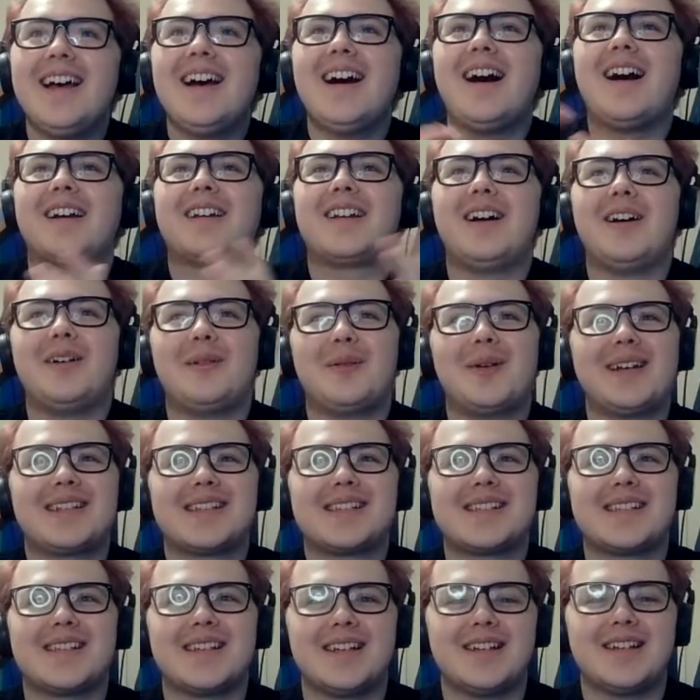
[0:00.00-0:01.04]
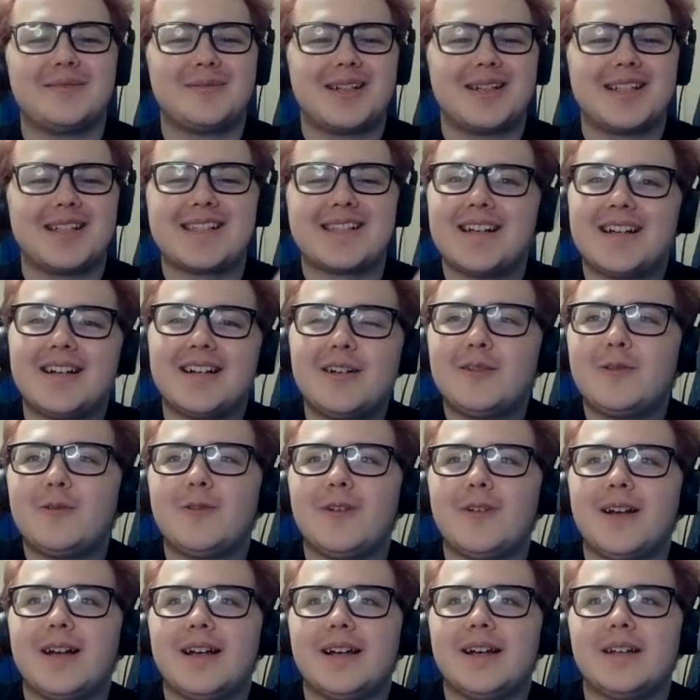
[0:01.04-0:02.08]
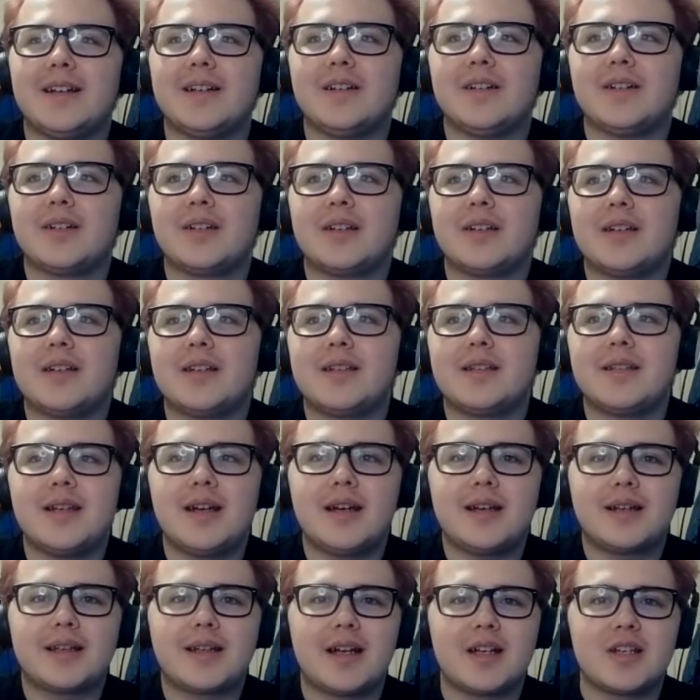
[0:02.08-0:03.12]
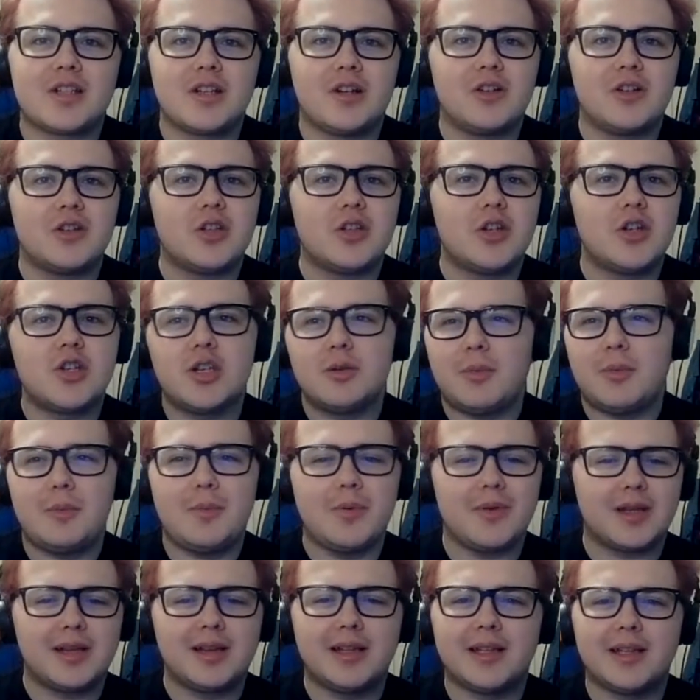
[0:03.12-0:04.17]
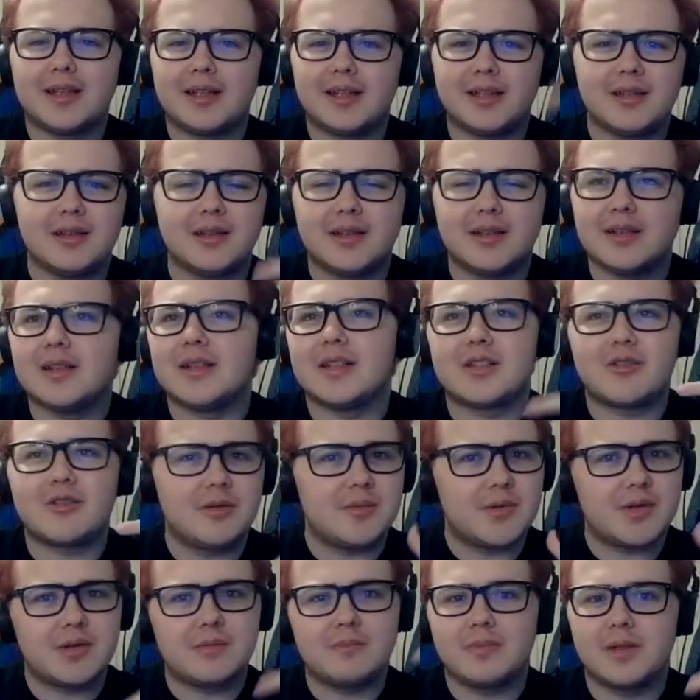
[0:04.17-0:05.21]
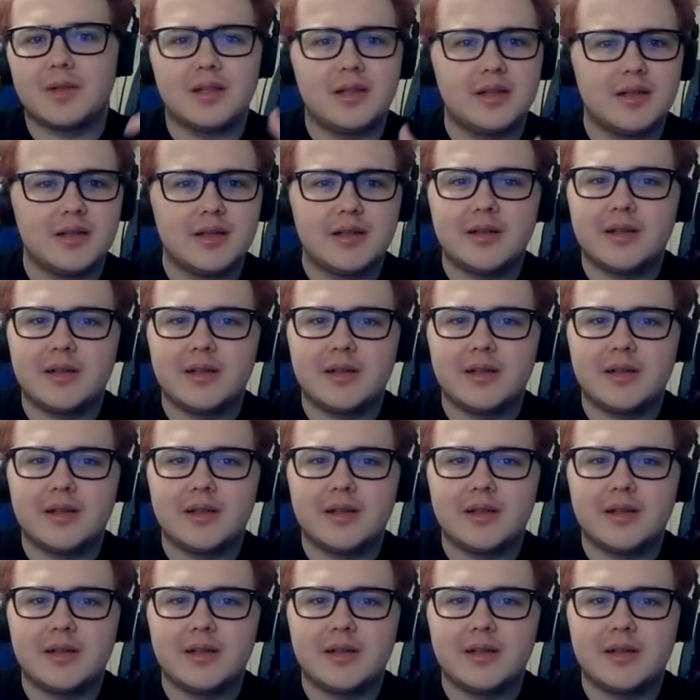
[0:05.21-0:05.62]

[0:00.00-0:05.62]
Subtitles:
I can't wait to see it myself. And yeah, catch it on YouTube. I'll put the link in the description below